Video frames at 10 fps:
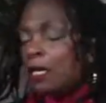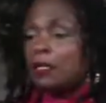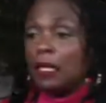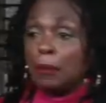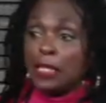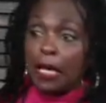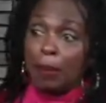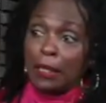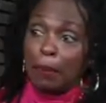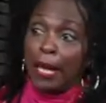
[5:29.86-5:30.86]
So let me tell you a
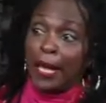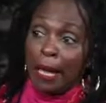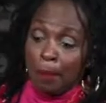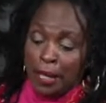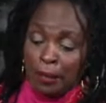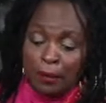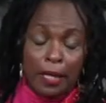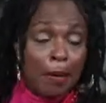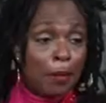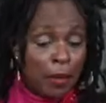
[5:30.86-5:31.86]
little about Emma
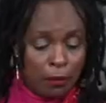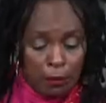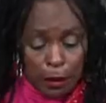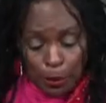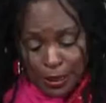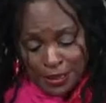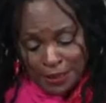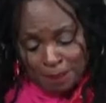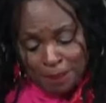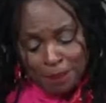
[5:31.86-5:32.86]

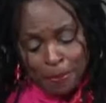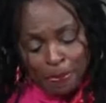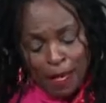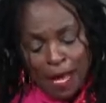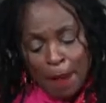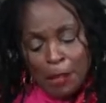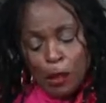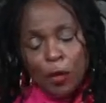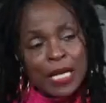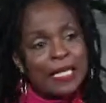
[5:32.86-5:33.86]
Lewis. Emma
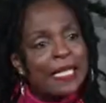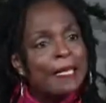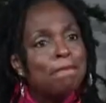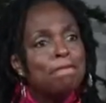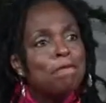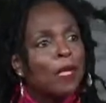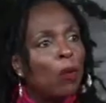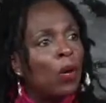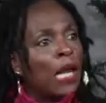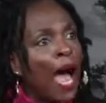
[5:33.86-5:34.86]
Lewis.
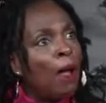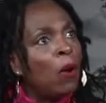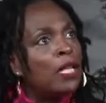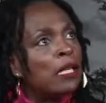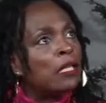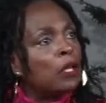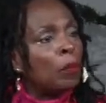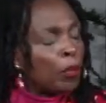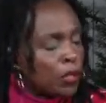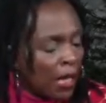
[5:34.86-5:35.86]
When I was a little
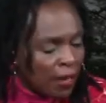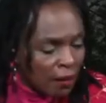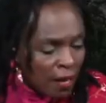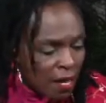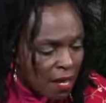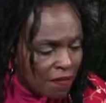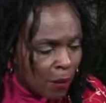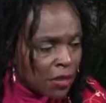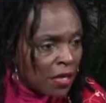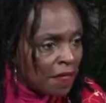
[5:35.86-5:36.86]
person, there
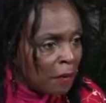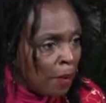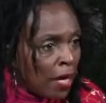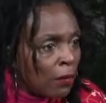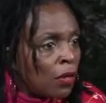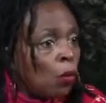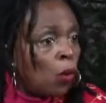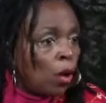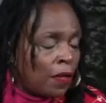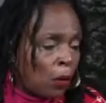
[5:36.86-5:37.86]
was nothing better in the
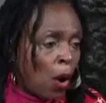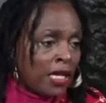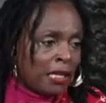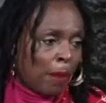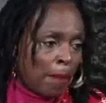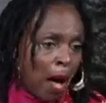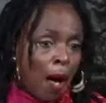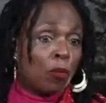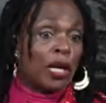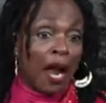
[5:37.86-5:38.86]
world than watching my
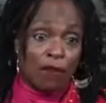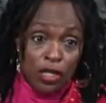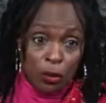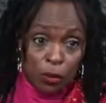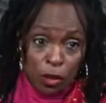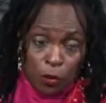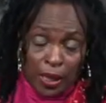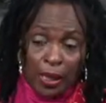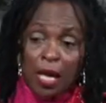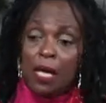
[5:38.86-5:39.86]
mom, whatever she was
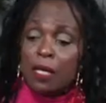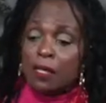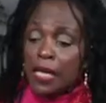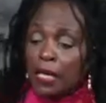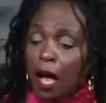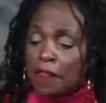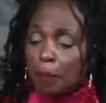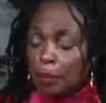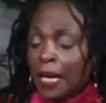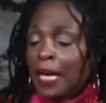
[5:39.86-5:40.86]
doing. Sitting on the
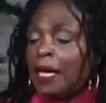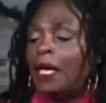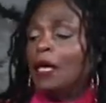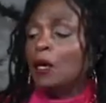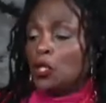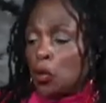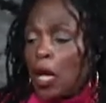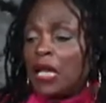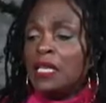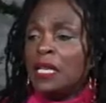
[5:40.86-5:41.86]
pink
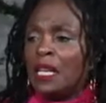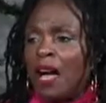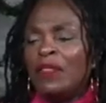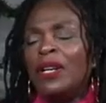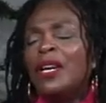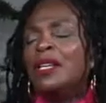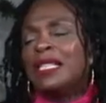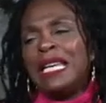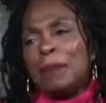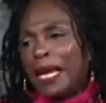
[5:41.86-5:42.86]
toilet seat cover.
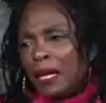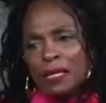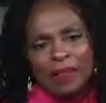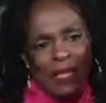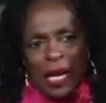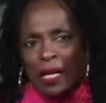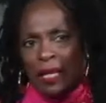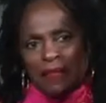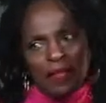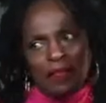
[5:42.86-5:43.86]
Did anybody else have an
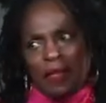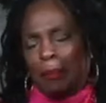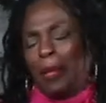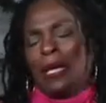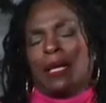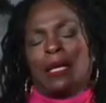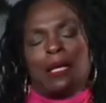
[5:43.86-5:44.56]
ugly, fluffy pink?